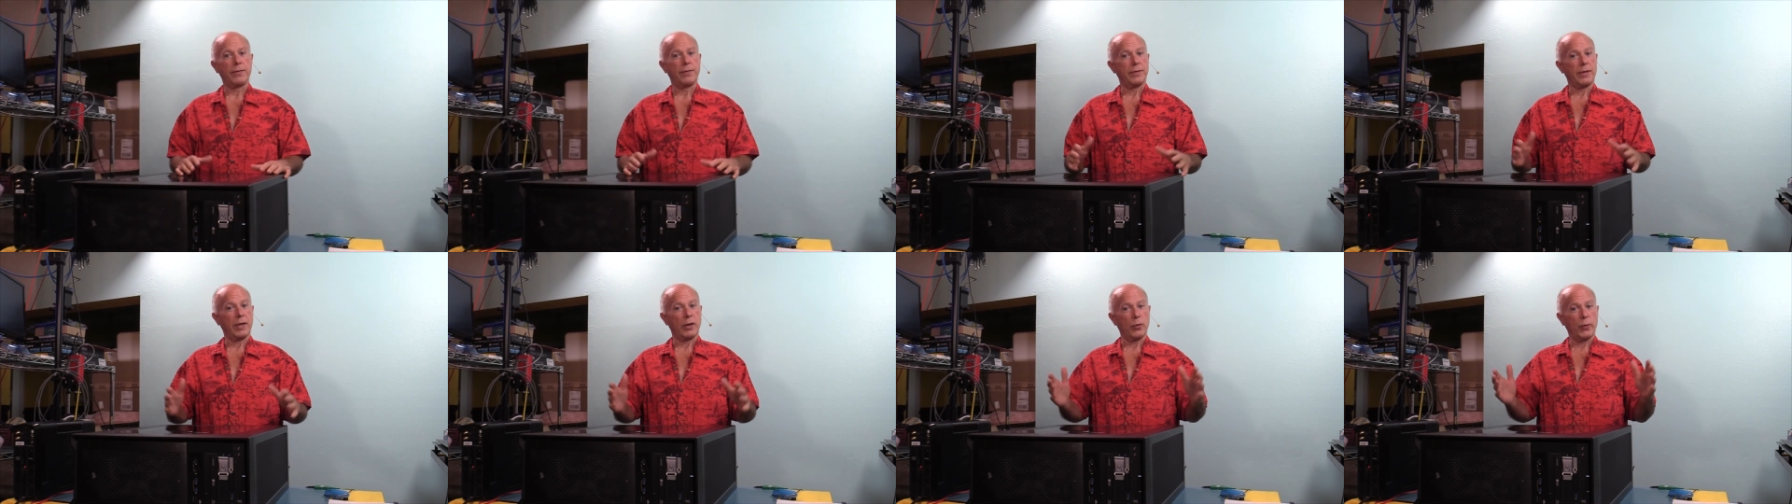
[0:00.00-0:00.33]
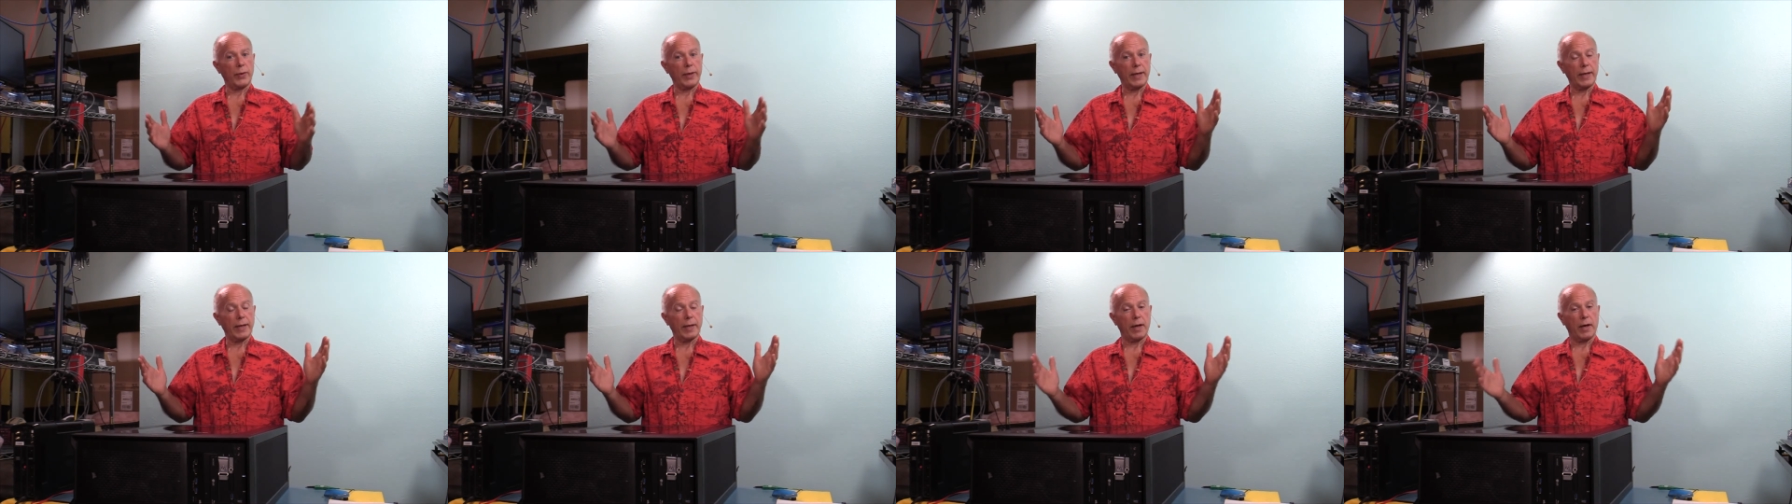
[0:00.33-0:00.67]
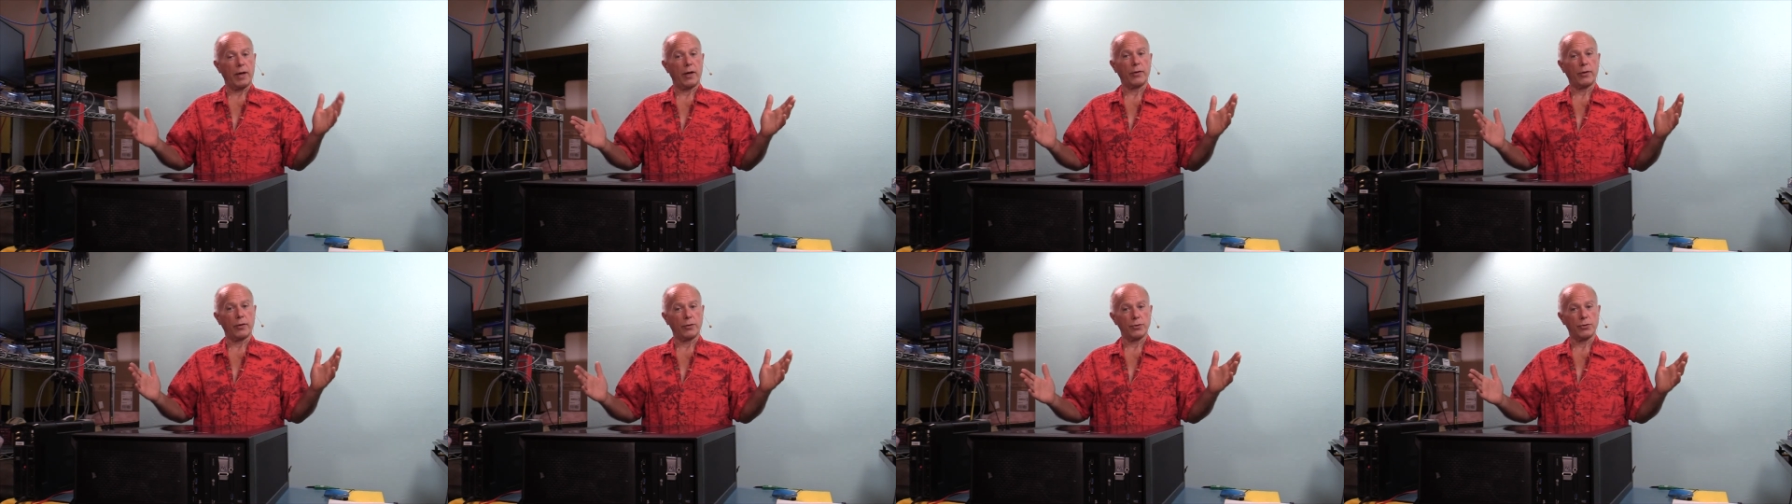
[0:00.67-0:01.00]
that we get
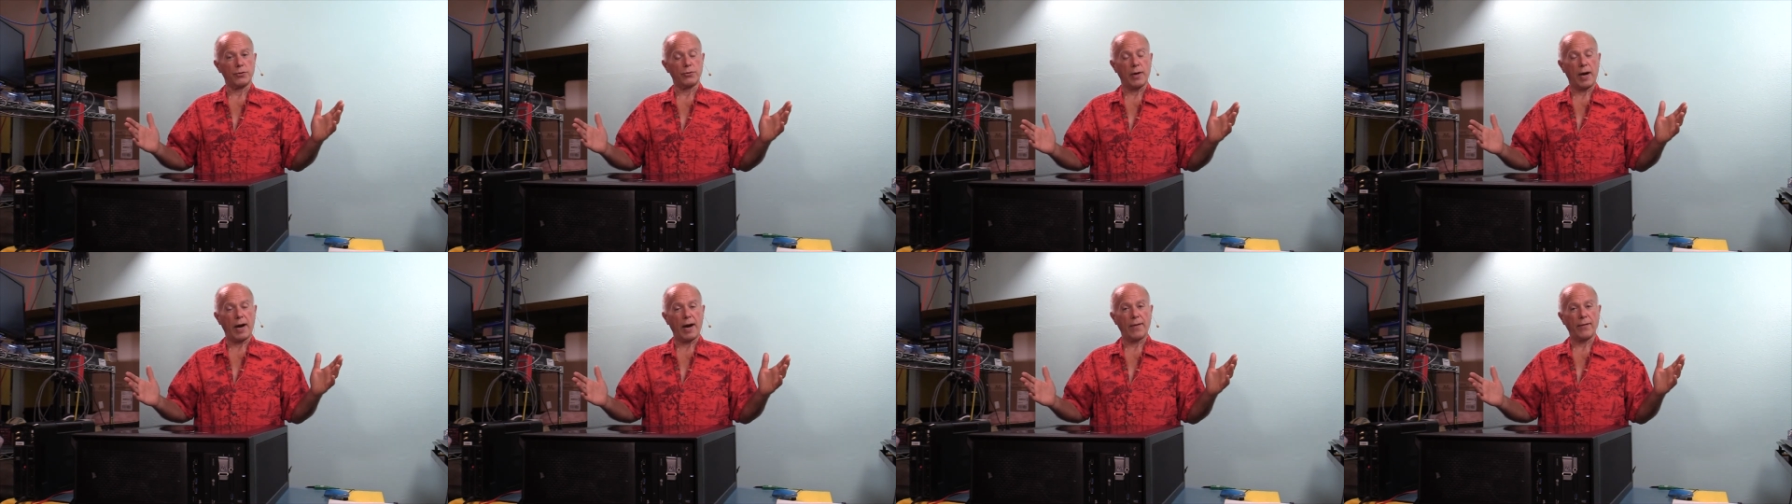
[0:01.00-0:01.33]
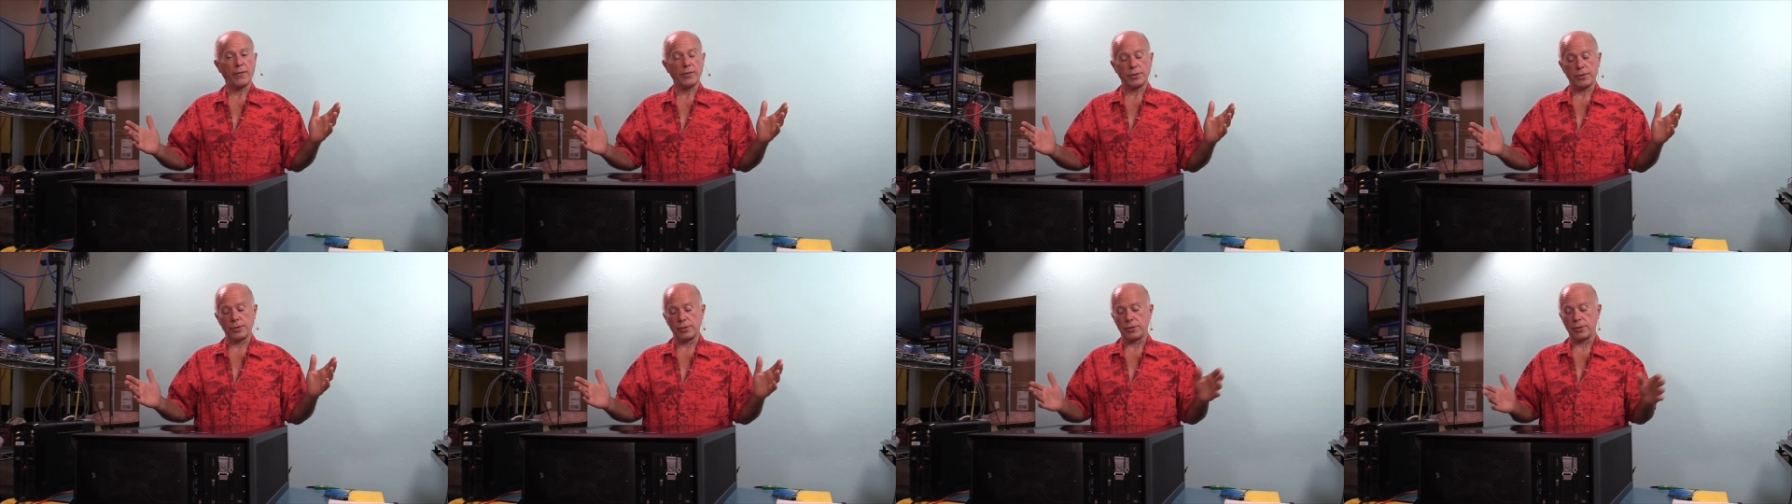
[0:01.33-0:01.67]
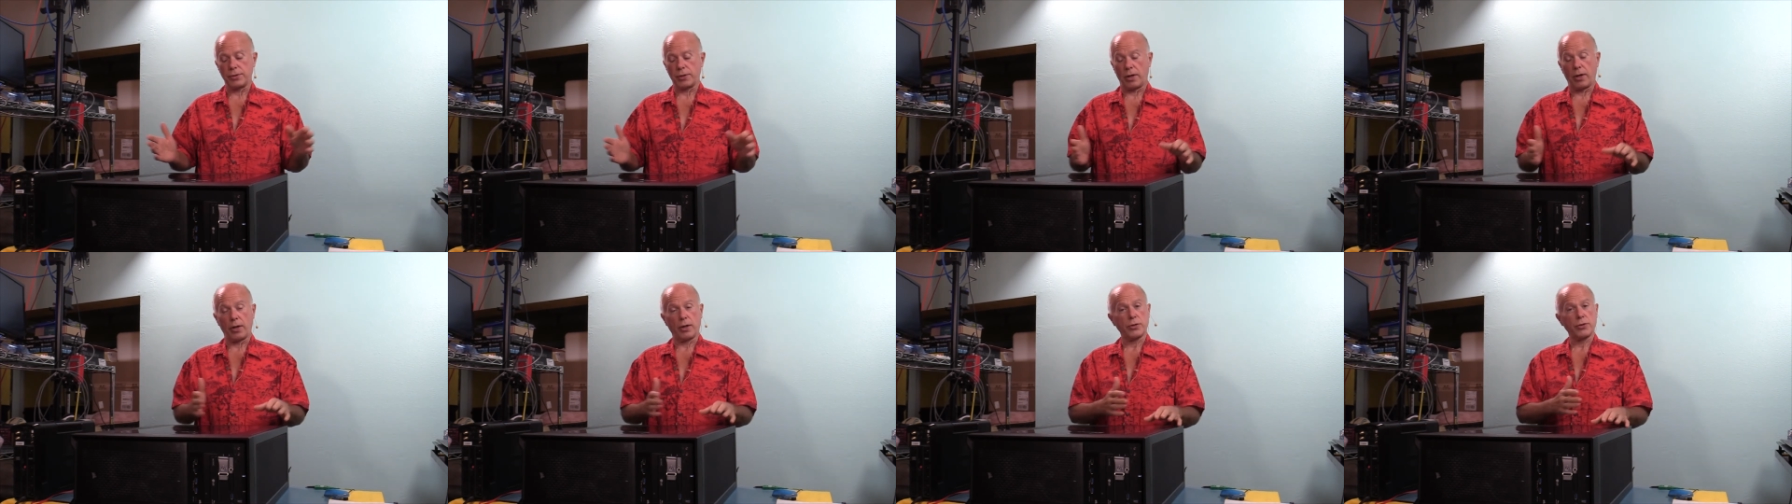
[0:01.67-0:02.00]
all those drivers
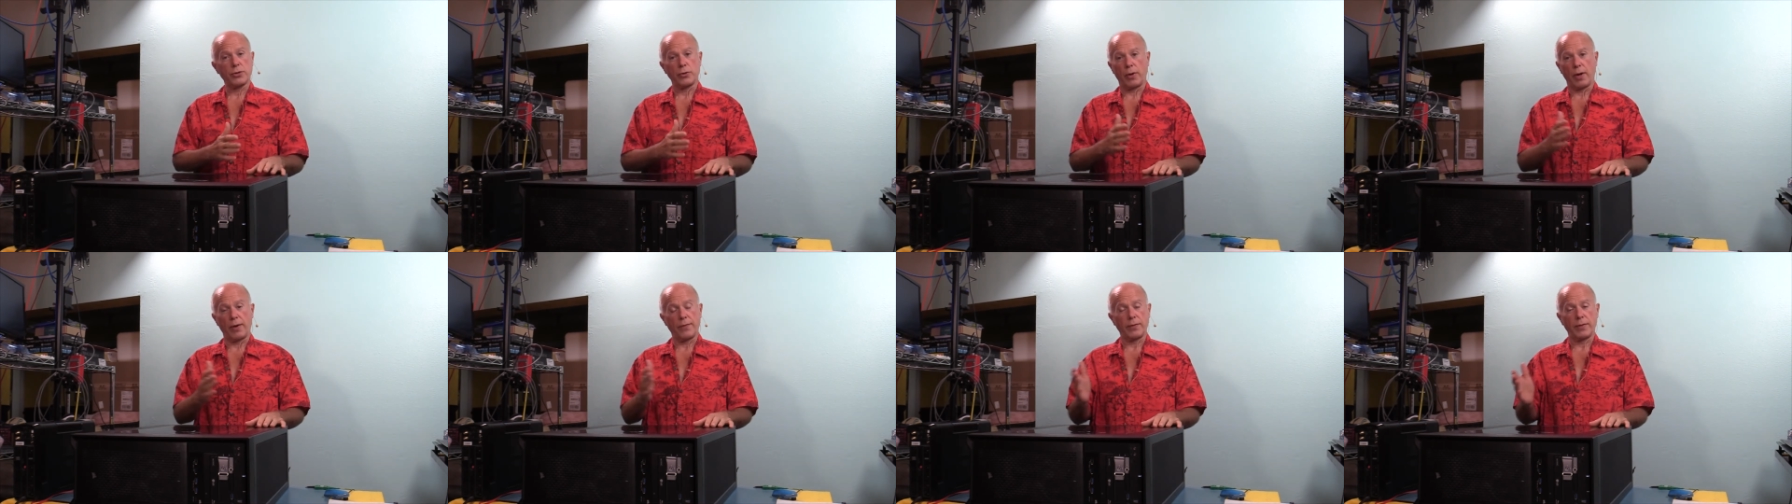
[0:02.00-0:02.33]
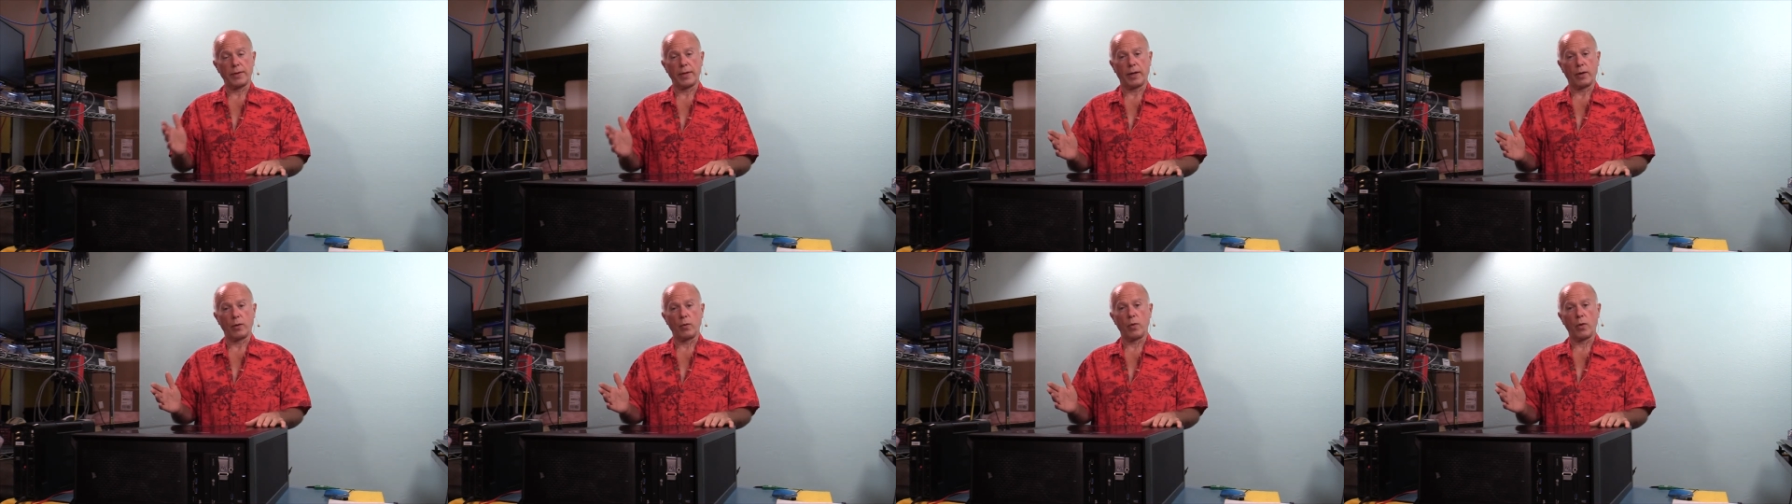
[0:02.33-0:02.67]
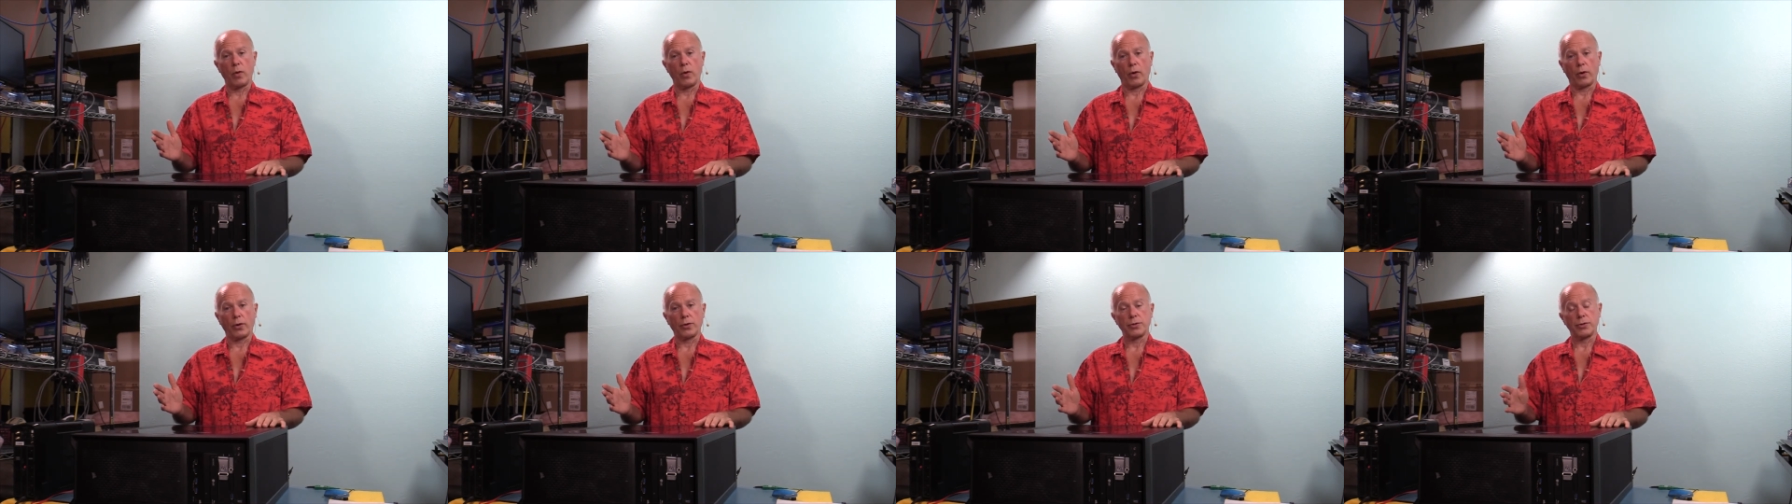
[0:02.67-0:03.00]
installed so everything
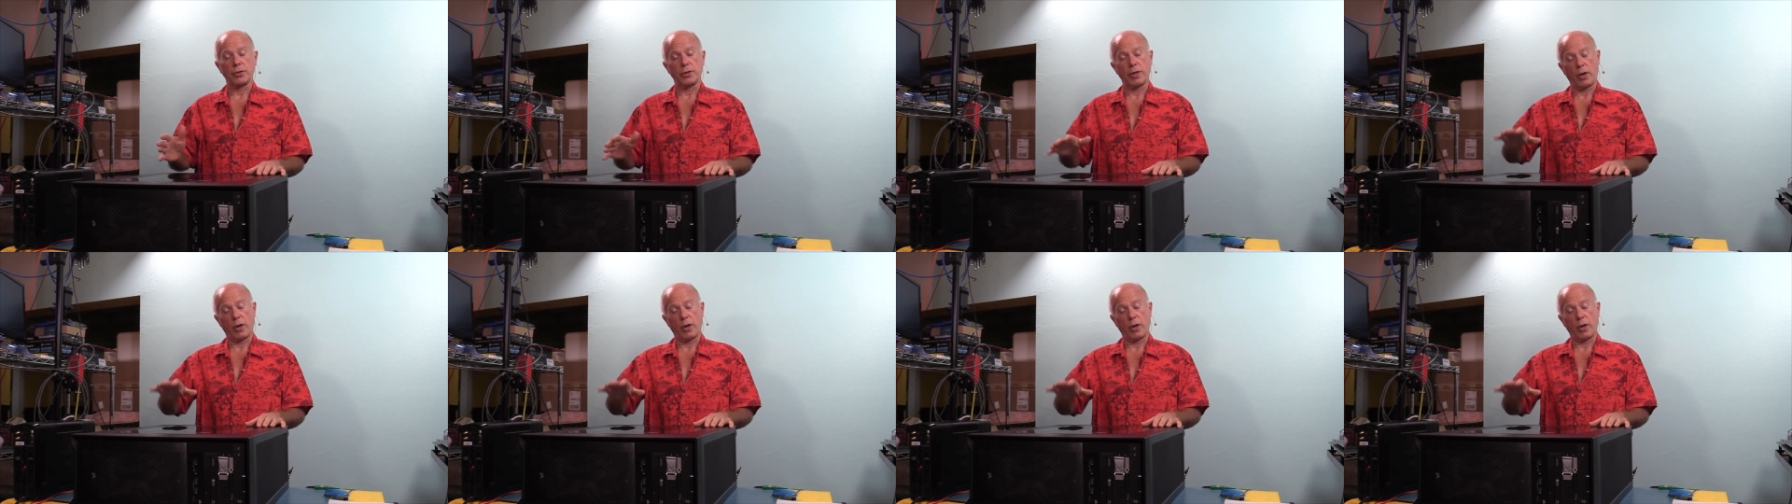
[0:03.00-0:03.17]
works,